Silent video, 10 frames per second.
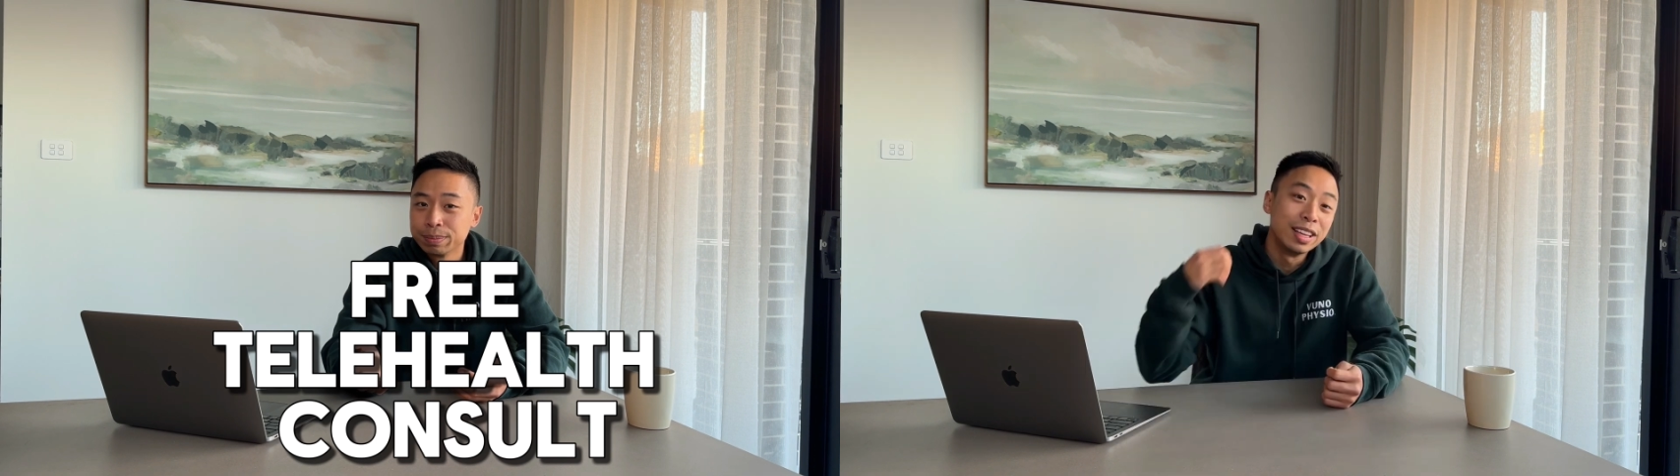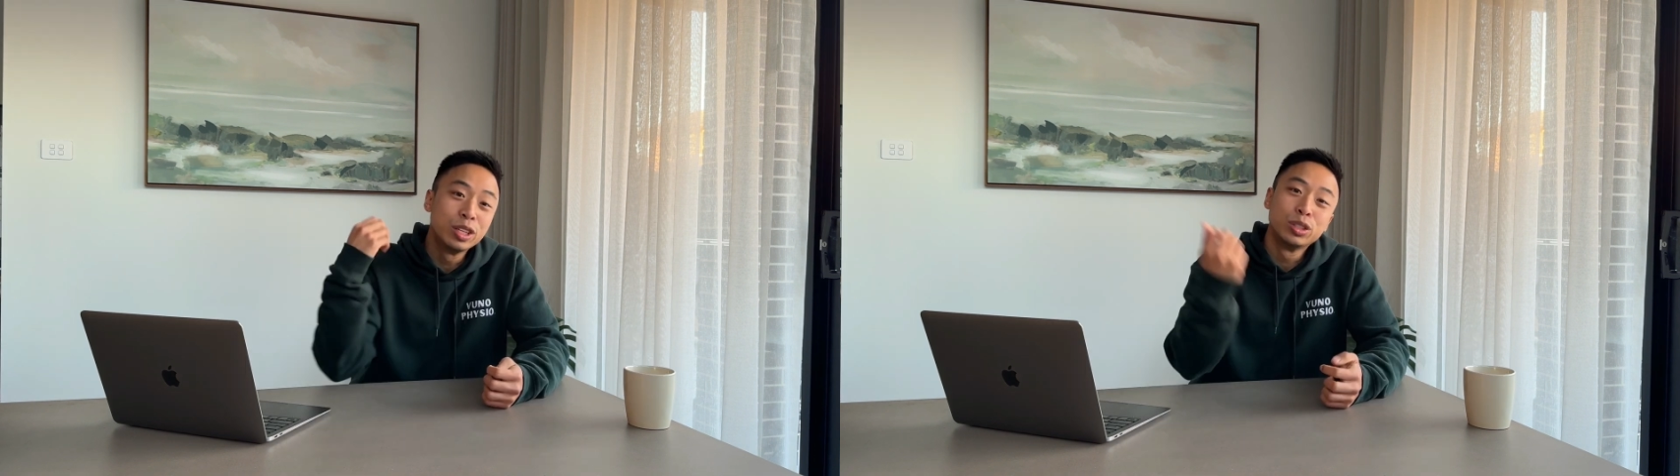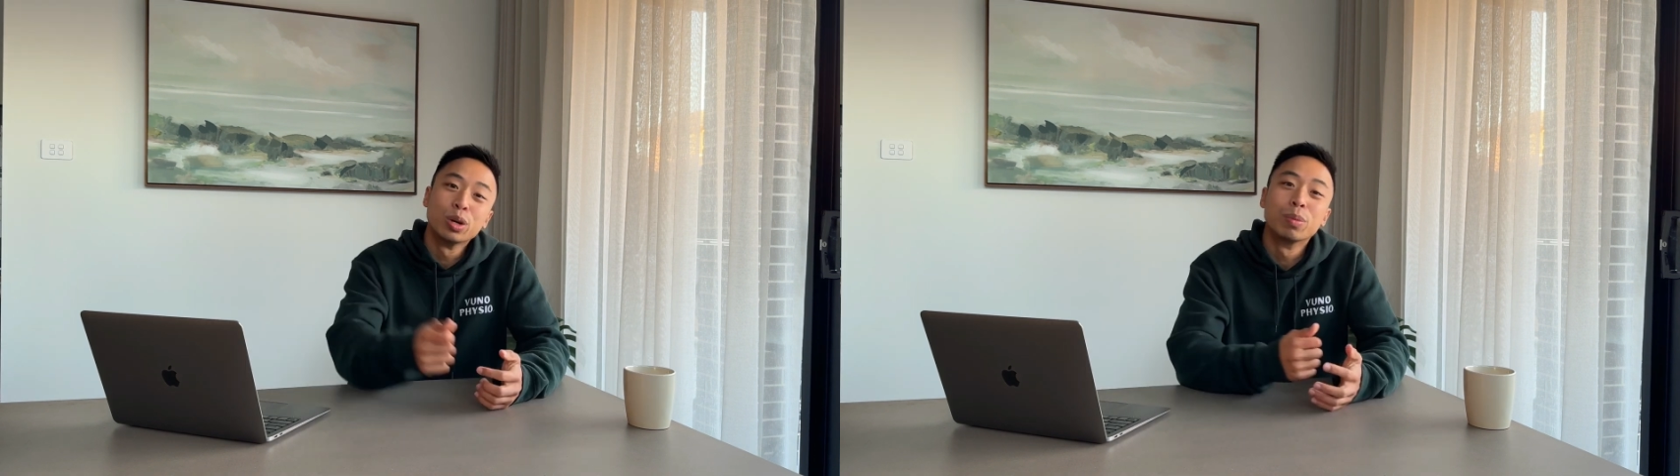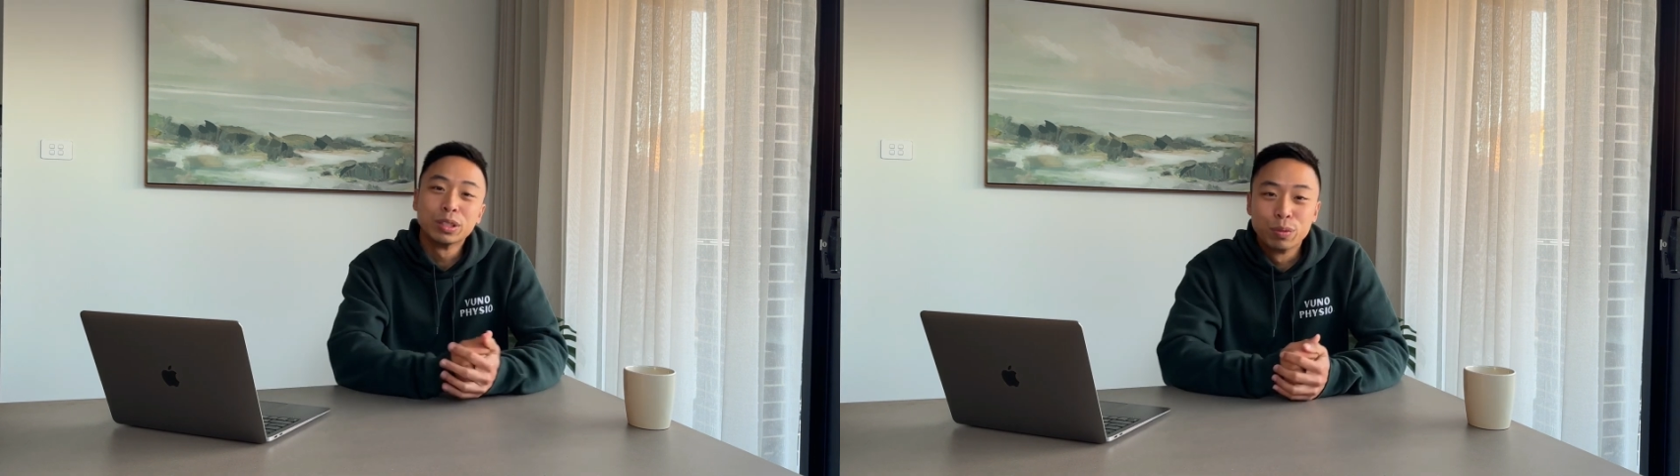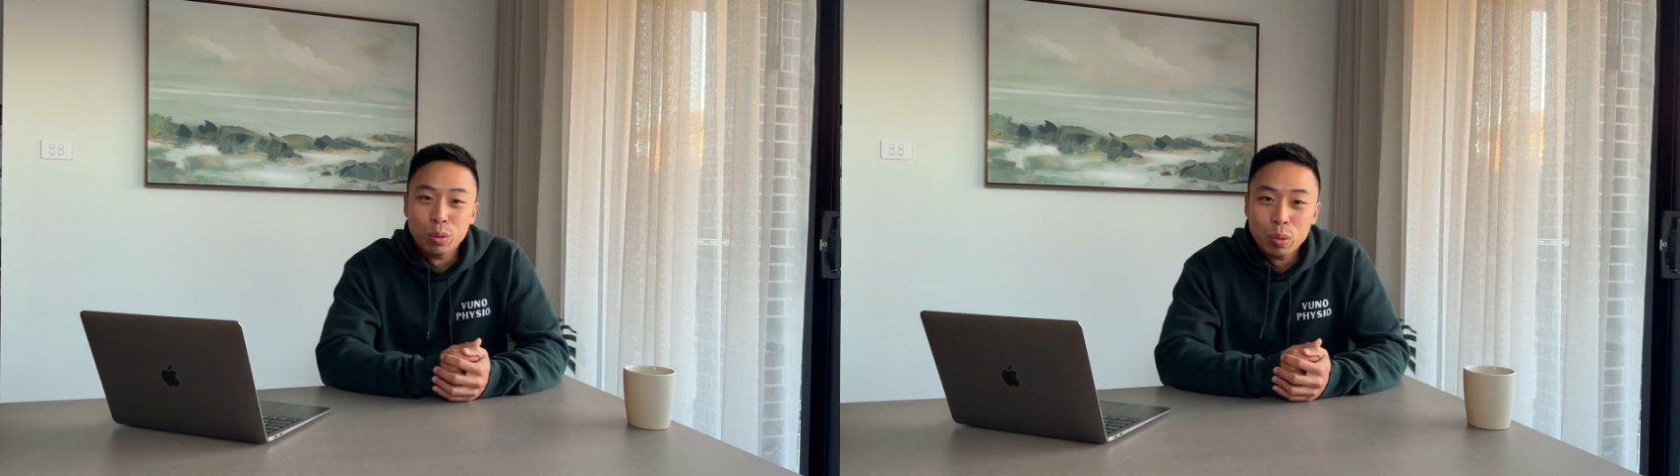Thank you so much
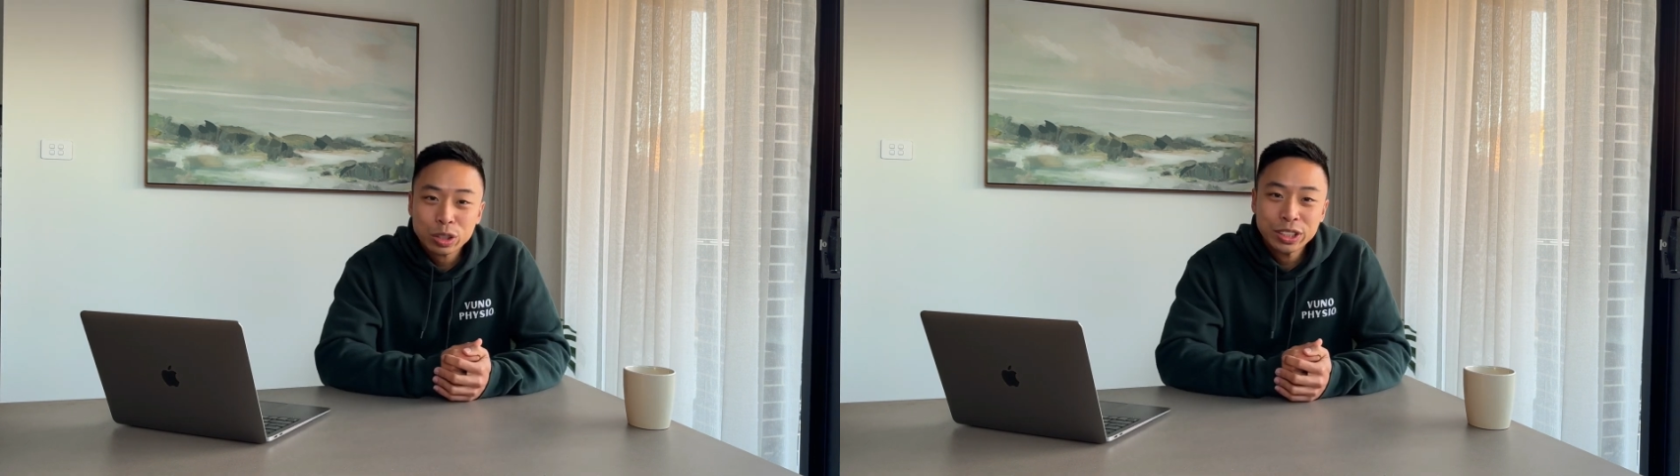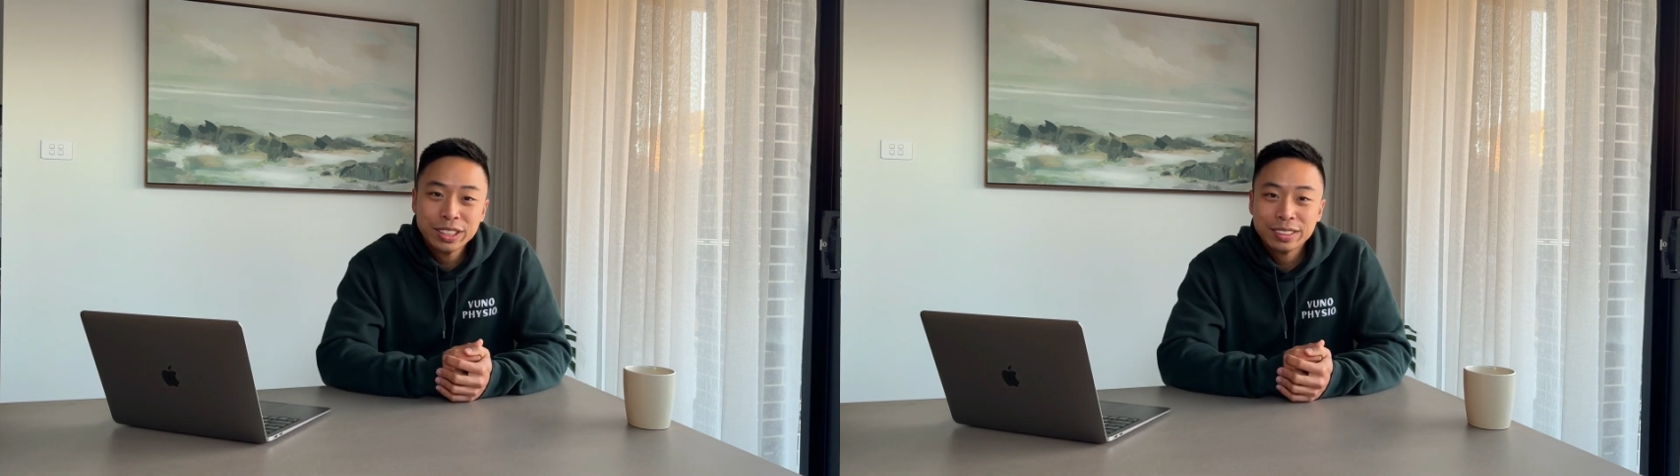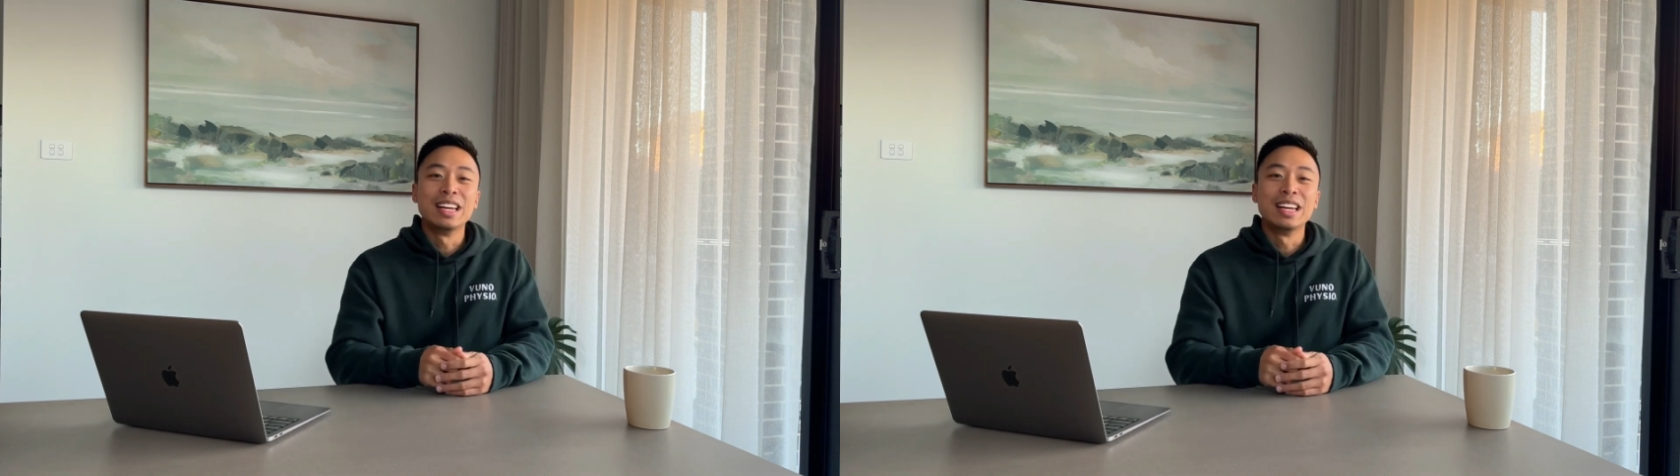for watching.